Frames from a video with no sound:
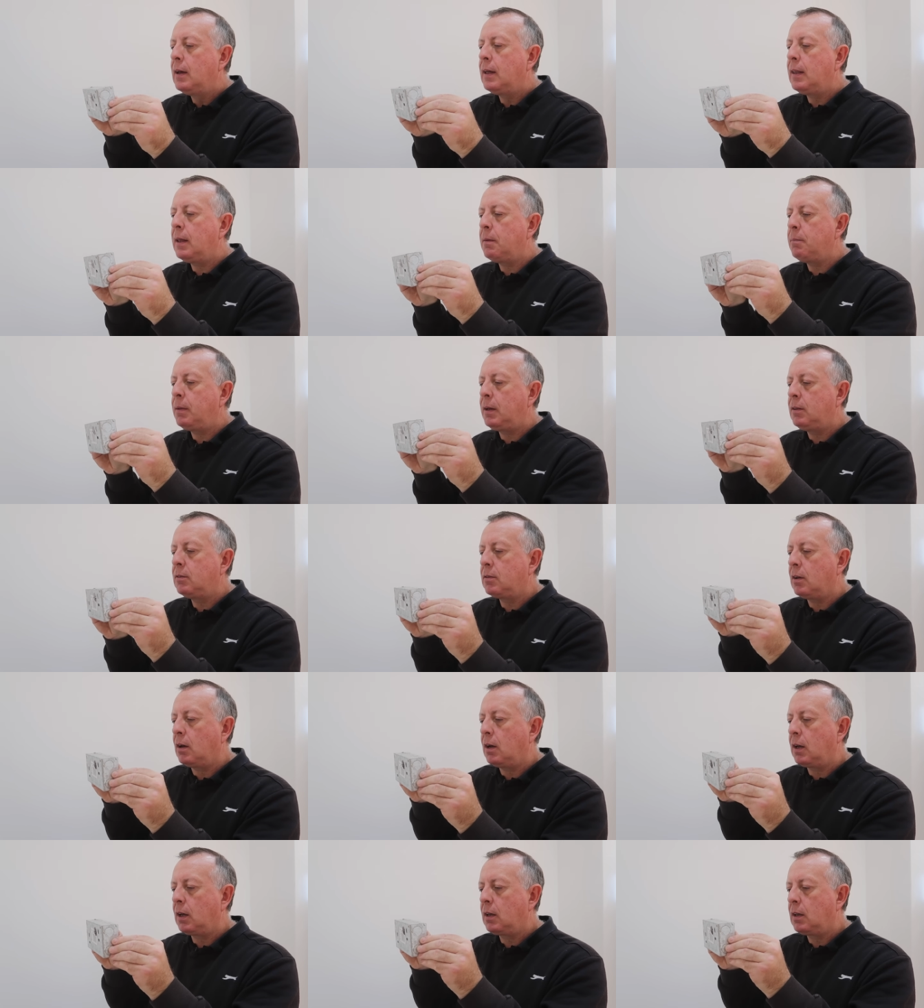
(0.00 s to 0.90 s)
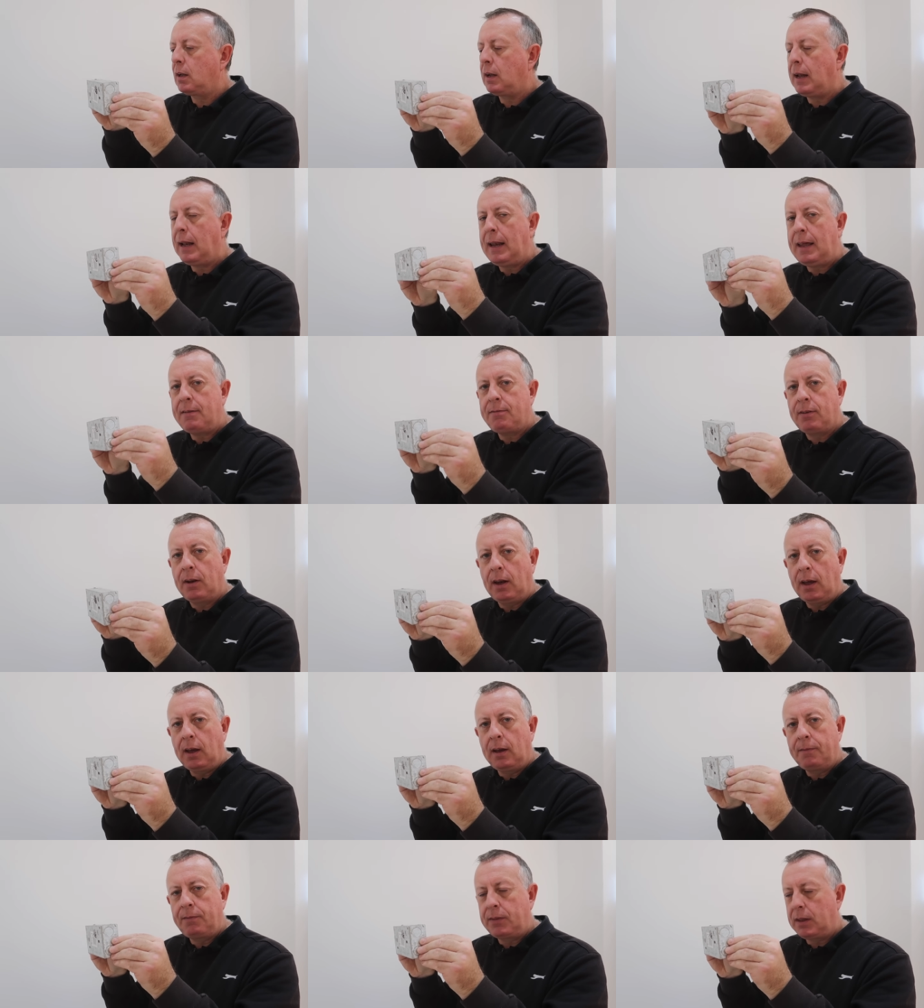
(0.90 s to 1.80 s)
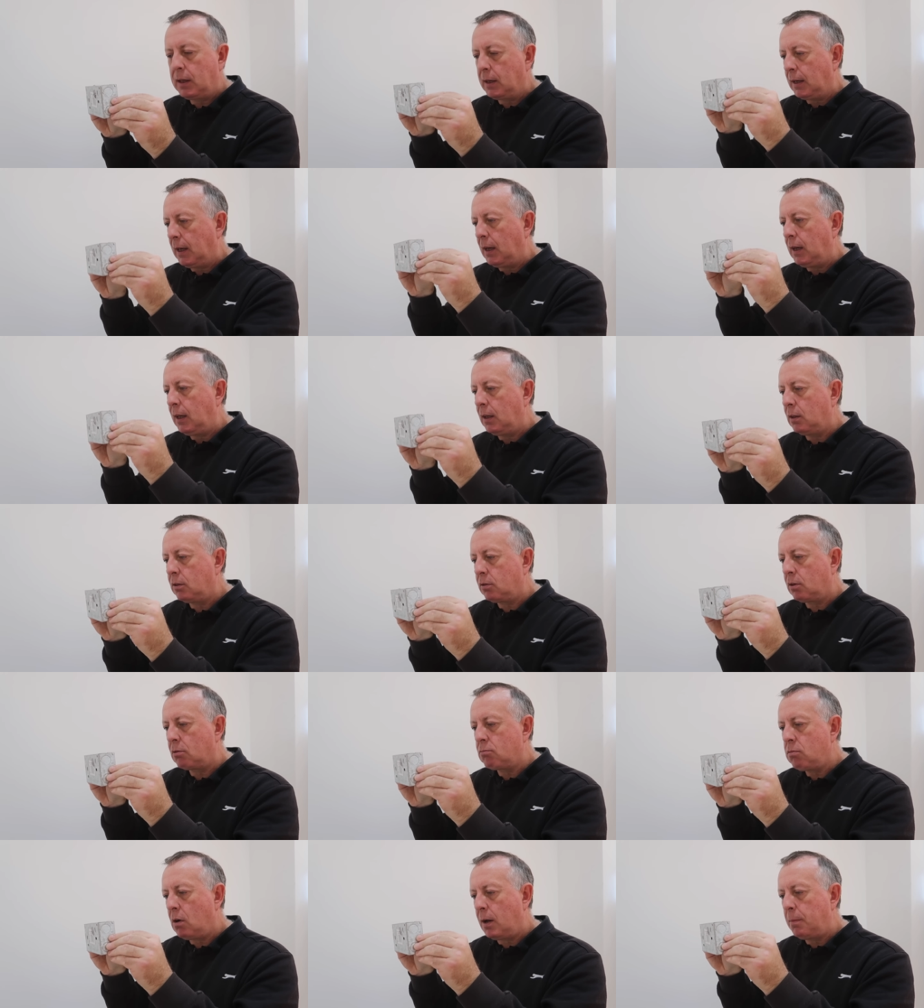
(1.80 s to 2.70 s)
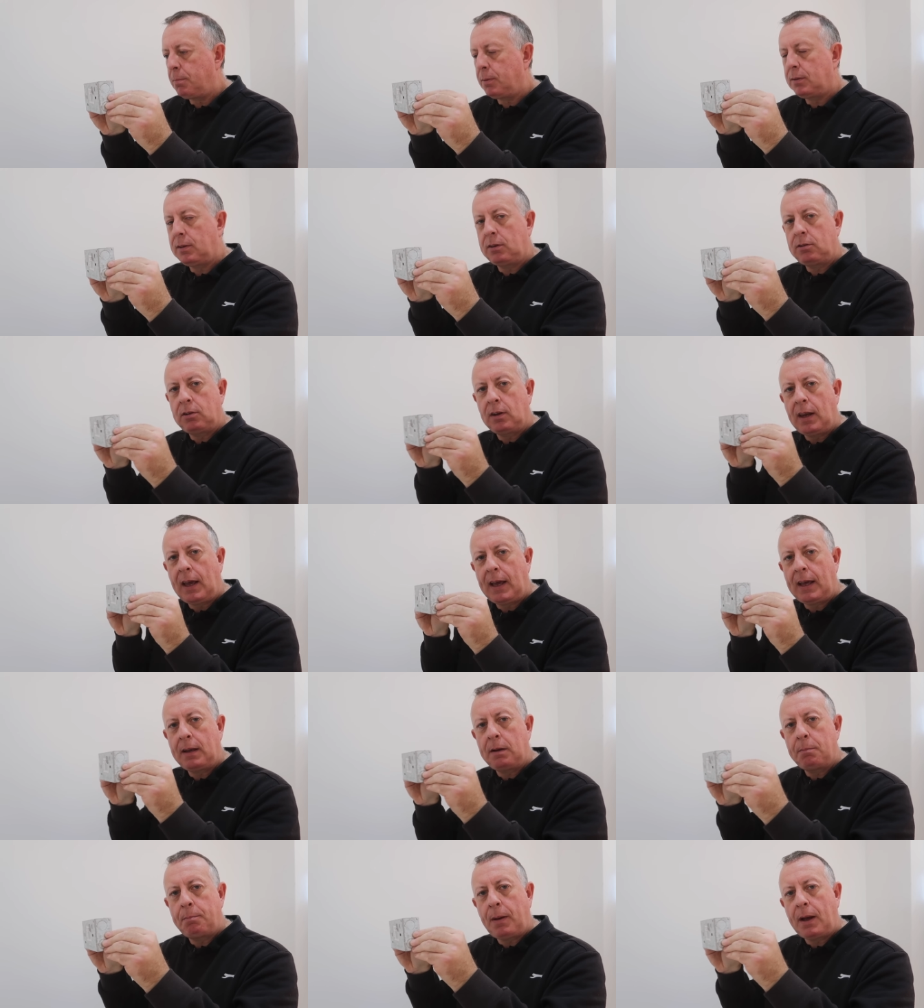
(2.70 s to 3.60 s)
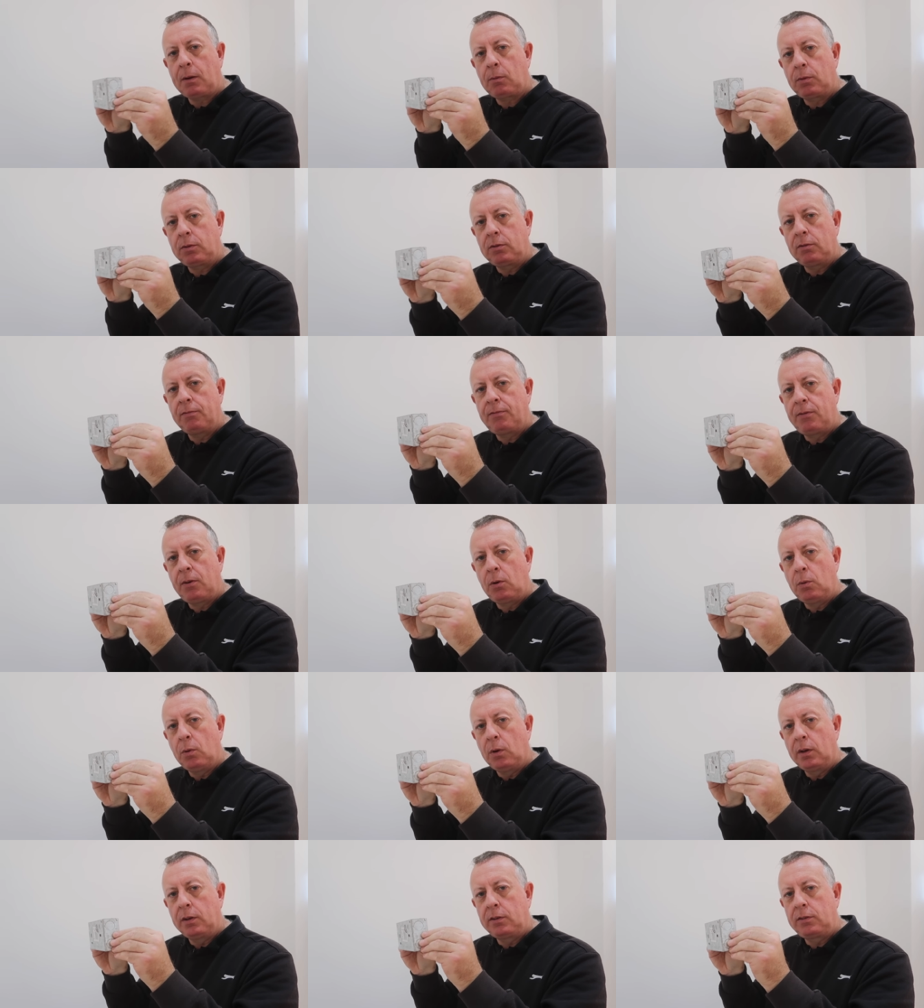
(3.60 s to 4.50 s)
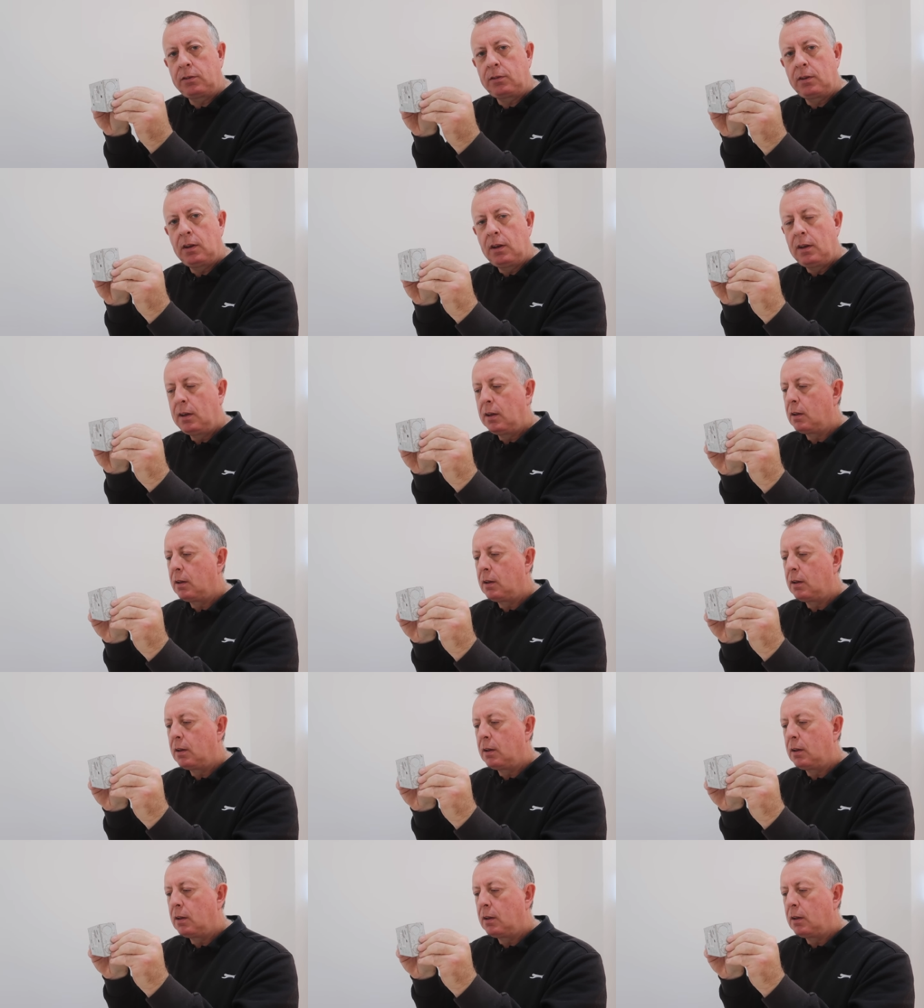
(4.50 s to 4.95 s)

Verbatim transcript: And that means that I can level it and get it into the right position and backwards and forwards